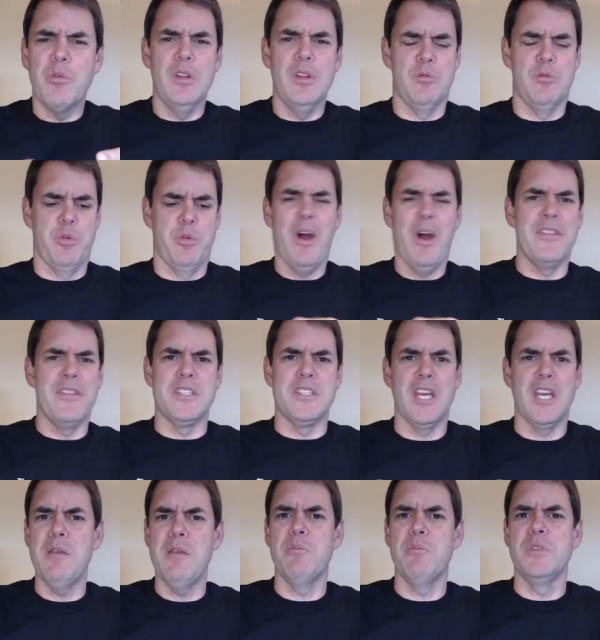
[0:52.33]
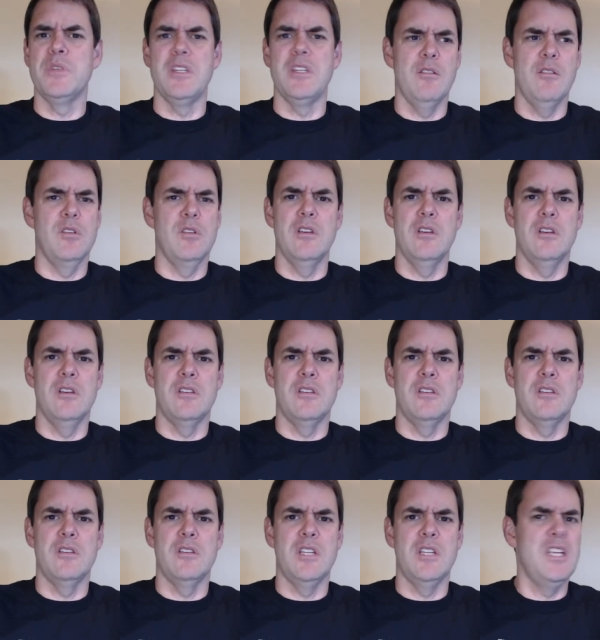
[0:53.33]
Rewind the tape?
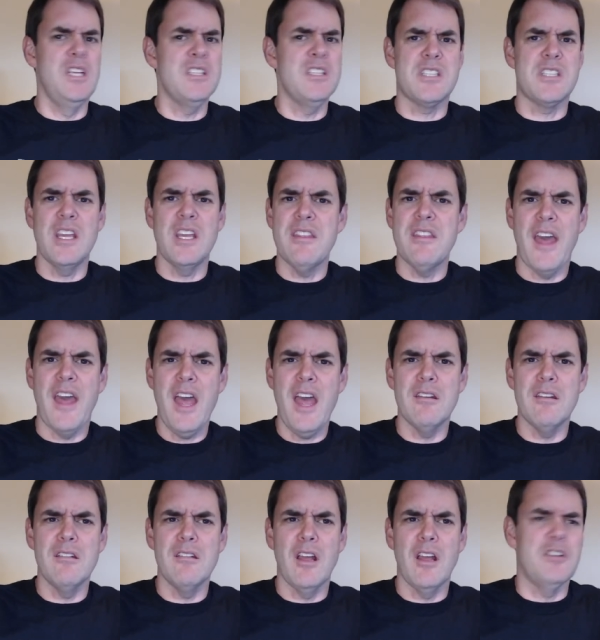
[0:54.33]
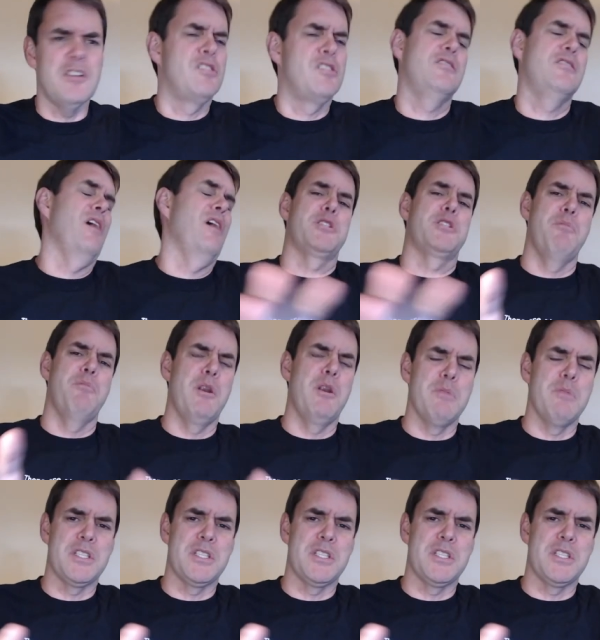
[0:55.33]
Did he say that? That must have
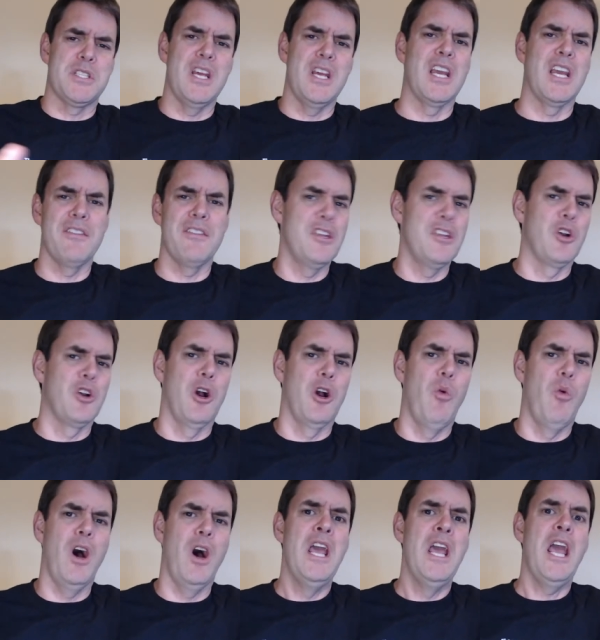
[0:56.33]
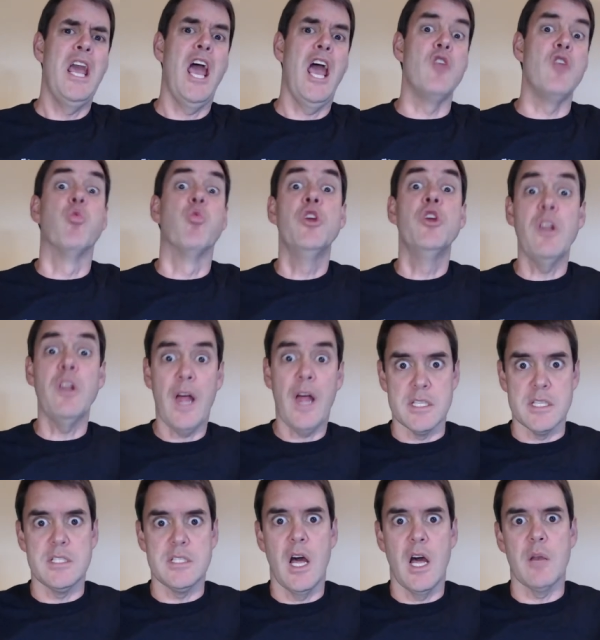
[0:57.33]
been a mistake. And then you'll go on and
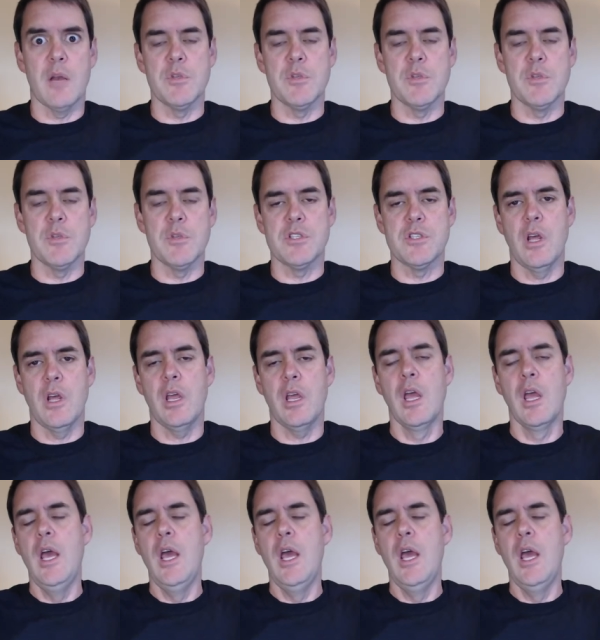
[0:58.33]
realize it's not a mistake.